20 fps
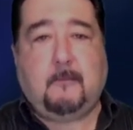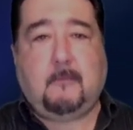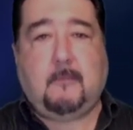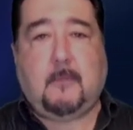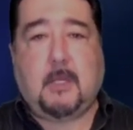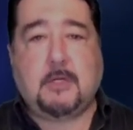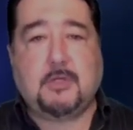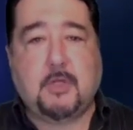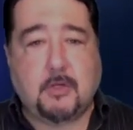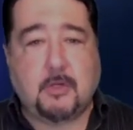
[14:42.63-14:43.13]

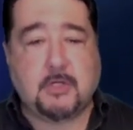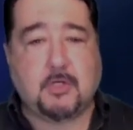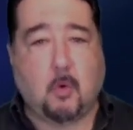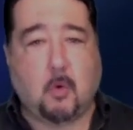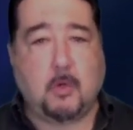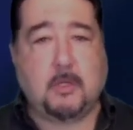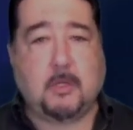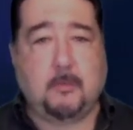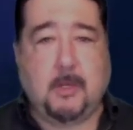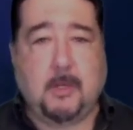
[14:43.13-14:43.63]
So there's
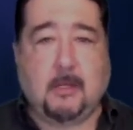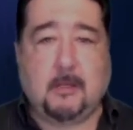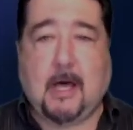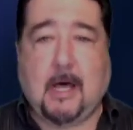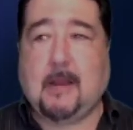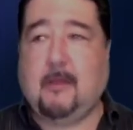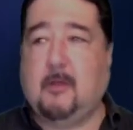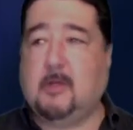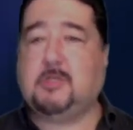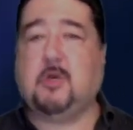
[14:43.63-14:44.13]
going to be a lot
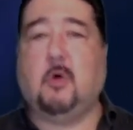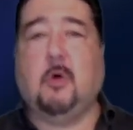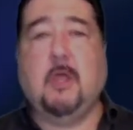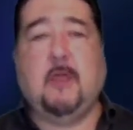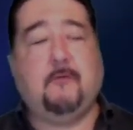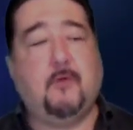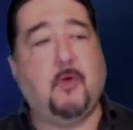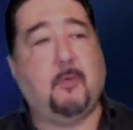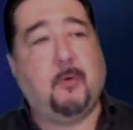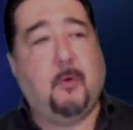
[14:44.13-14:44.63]
of it. So
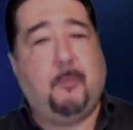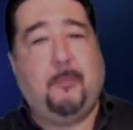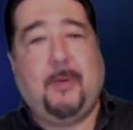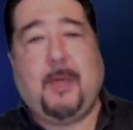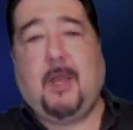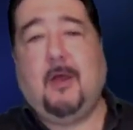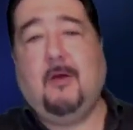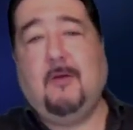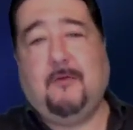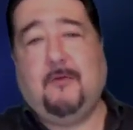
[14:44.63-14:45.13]
if you're
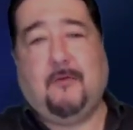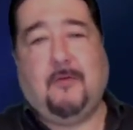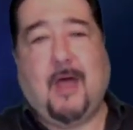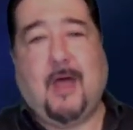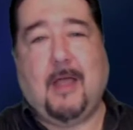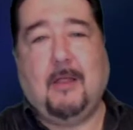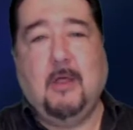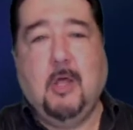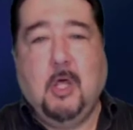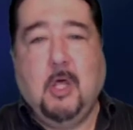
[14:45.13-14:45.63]
prepared for
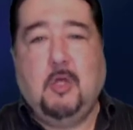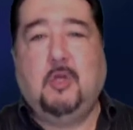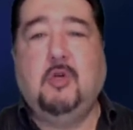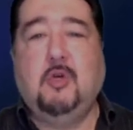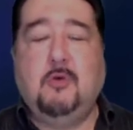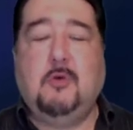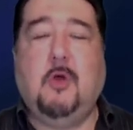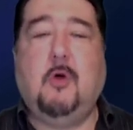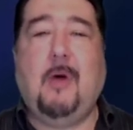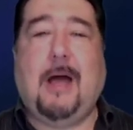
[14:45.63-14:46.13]
that, you
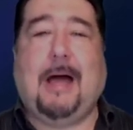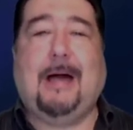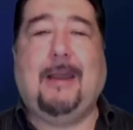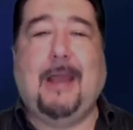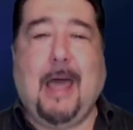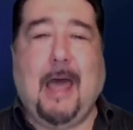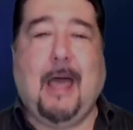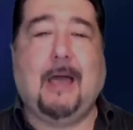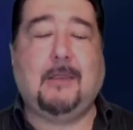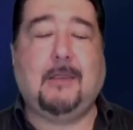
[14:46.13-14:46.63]
know how to
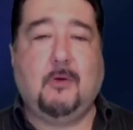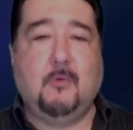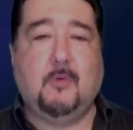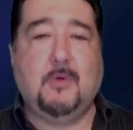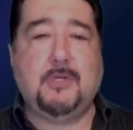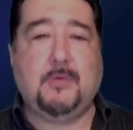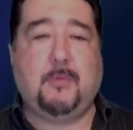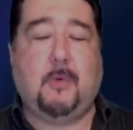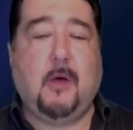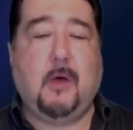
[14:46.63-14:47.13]
act and
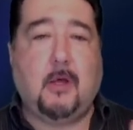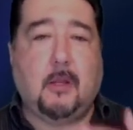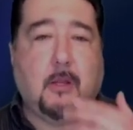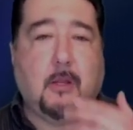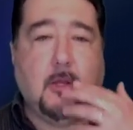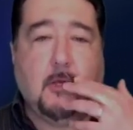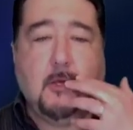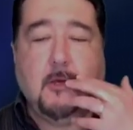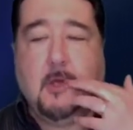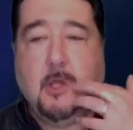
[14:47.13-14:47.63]
respond.
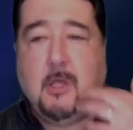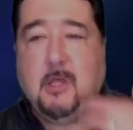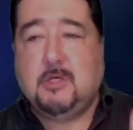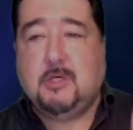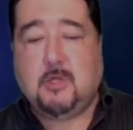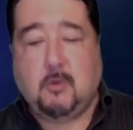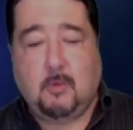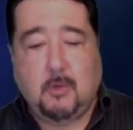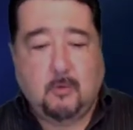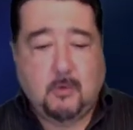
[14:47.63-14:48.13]

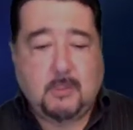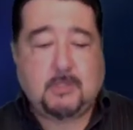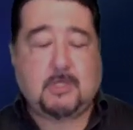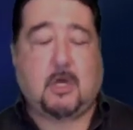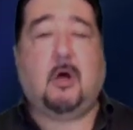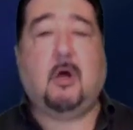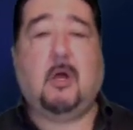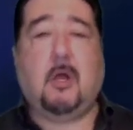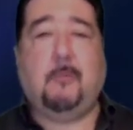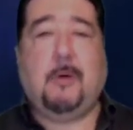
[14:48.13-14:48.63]
So when we
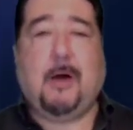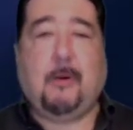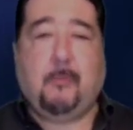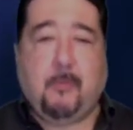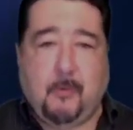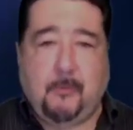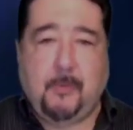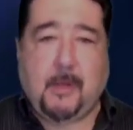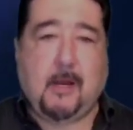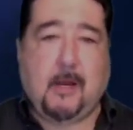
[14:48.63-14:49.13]
talk about
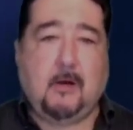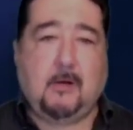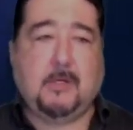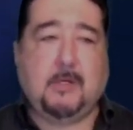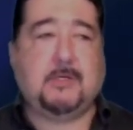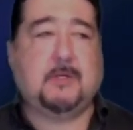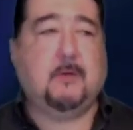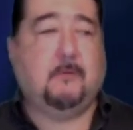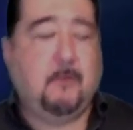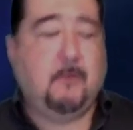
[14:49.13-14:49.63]

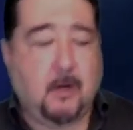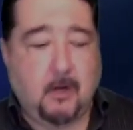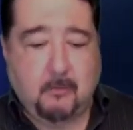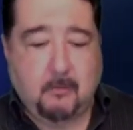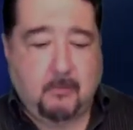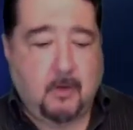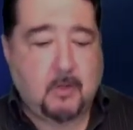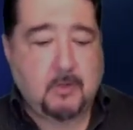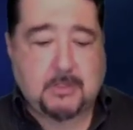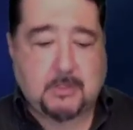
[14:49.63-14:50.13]
preparedness, the very
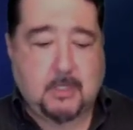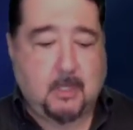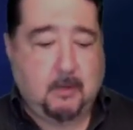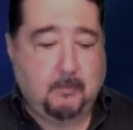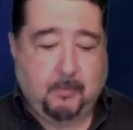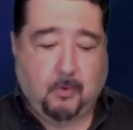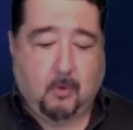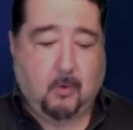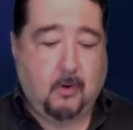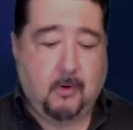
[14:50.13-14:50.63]
most
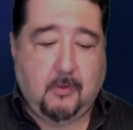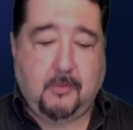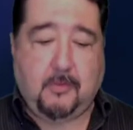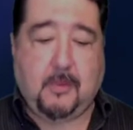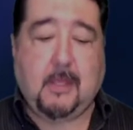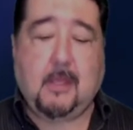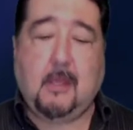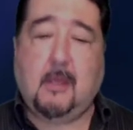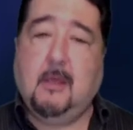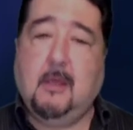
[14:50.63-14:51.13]
important
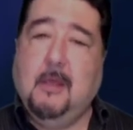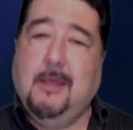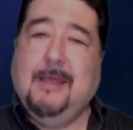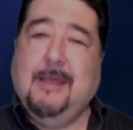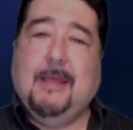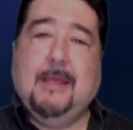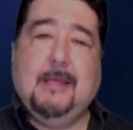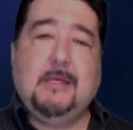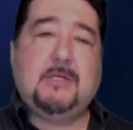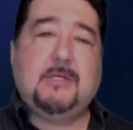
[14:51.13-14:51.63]
thing
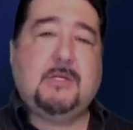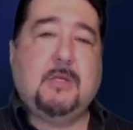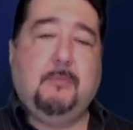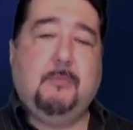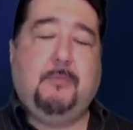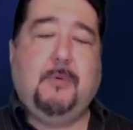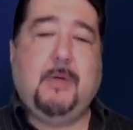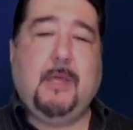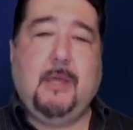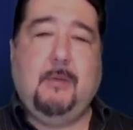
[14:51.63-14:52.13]
is to
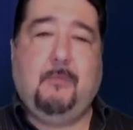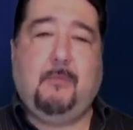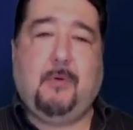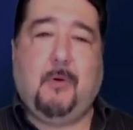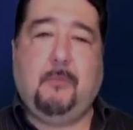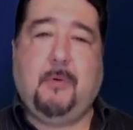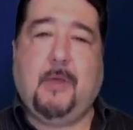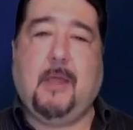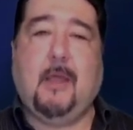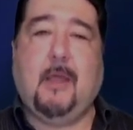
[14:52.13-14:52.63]
be
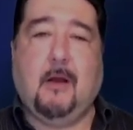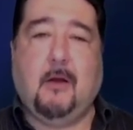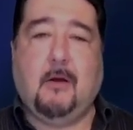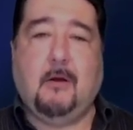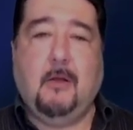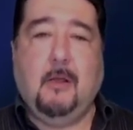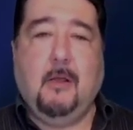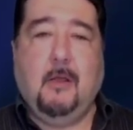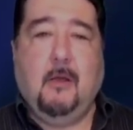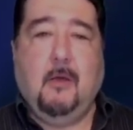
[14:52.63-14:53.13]
prepared
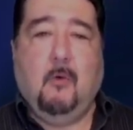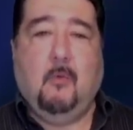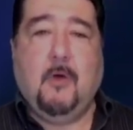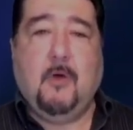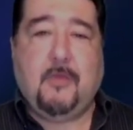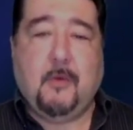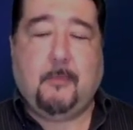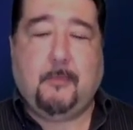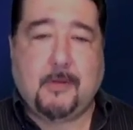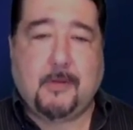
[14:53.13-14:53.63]
with
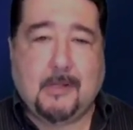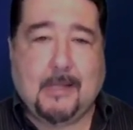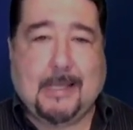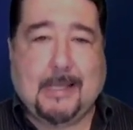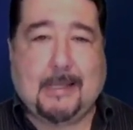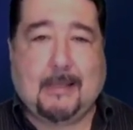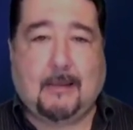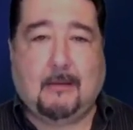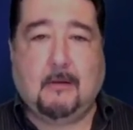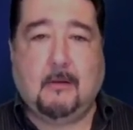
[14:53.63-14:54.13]
a
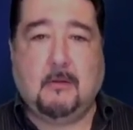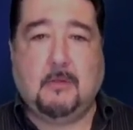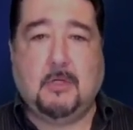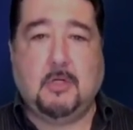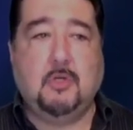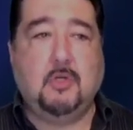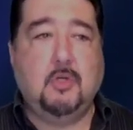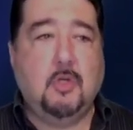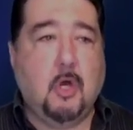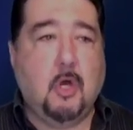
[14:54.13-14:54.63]
plan, to
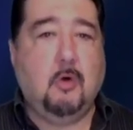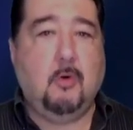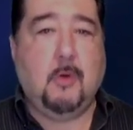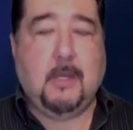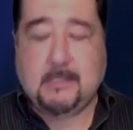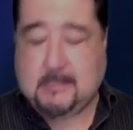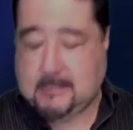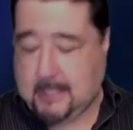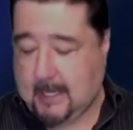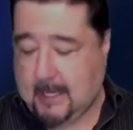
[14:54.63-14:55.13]
know
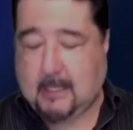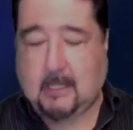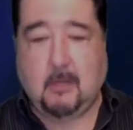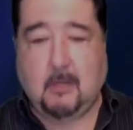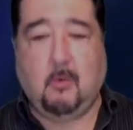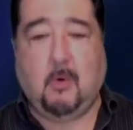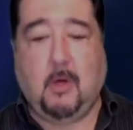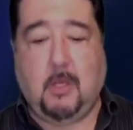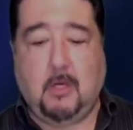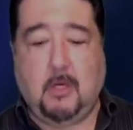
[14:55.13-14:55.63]
exactly
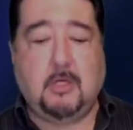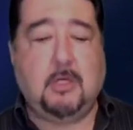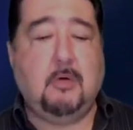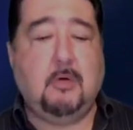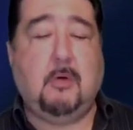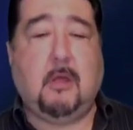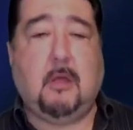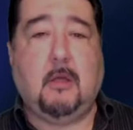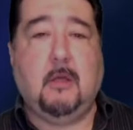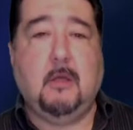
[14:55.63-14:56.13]
what you're
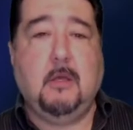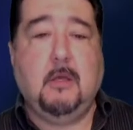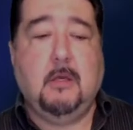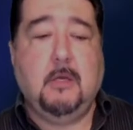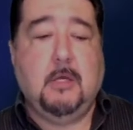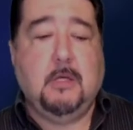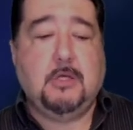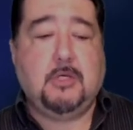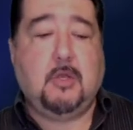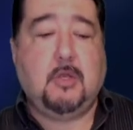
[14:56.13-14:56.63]
doing.
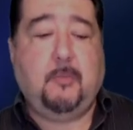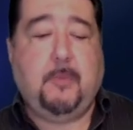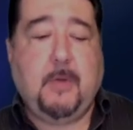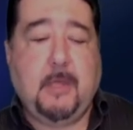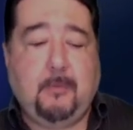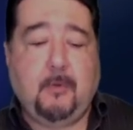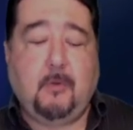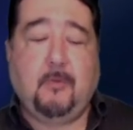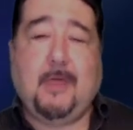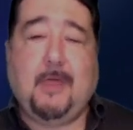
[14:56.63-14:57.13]
So the
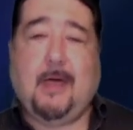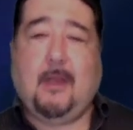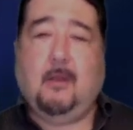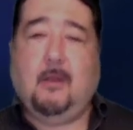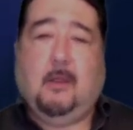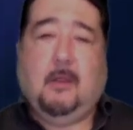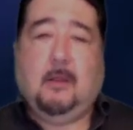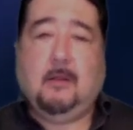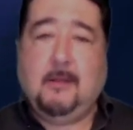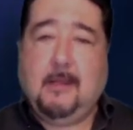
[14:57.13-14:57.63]
people that
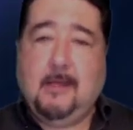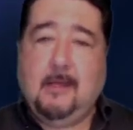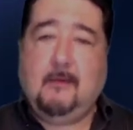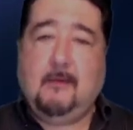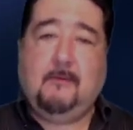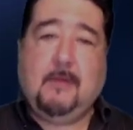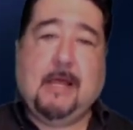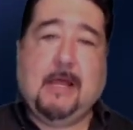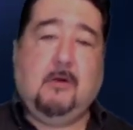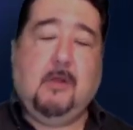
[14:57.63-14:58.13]

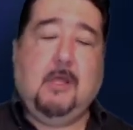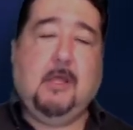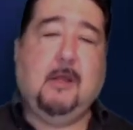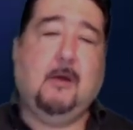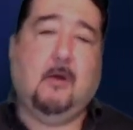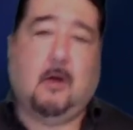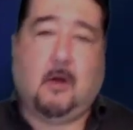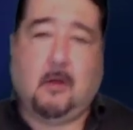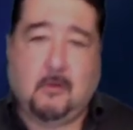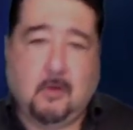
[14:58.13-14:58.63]
live down
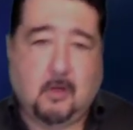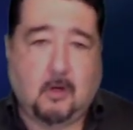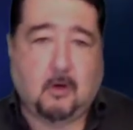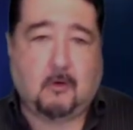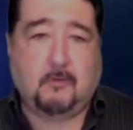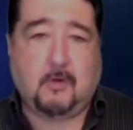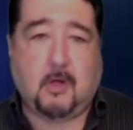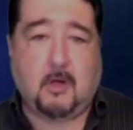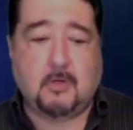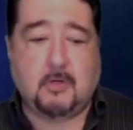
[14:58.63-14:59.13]
here on the
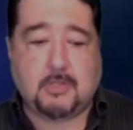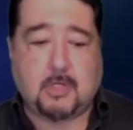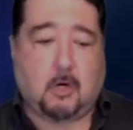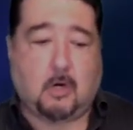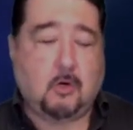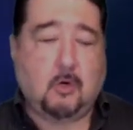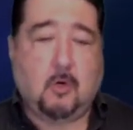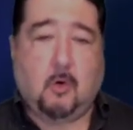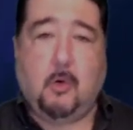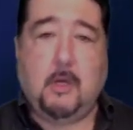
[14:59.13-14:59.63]
Gulf Coast are
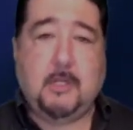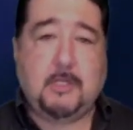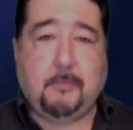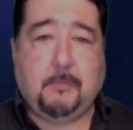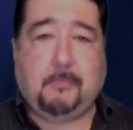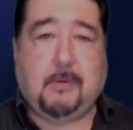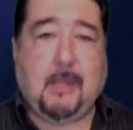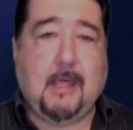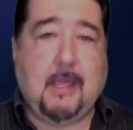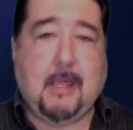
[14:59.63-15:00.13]
going to
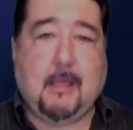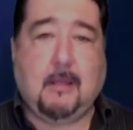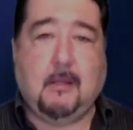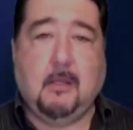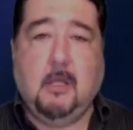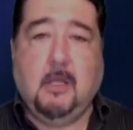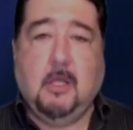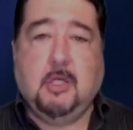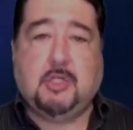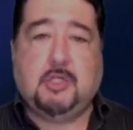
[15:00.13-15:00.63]
plan
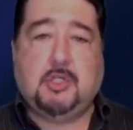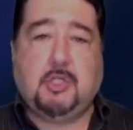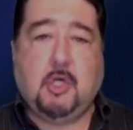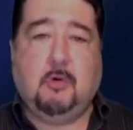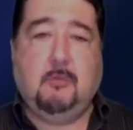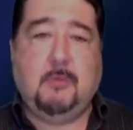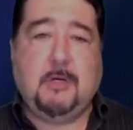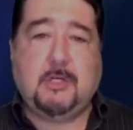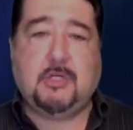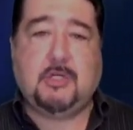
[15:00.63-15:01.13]
so much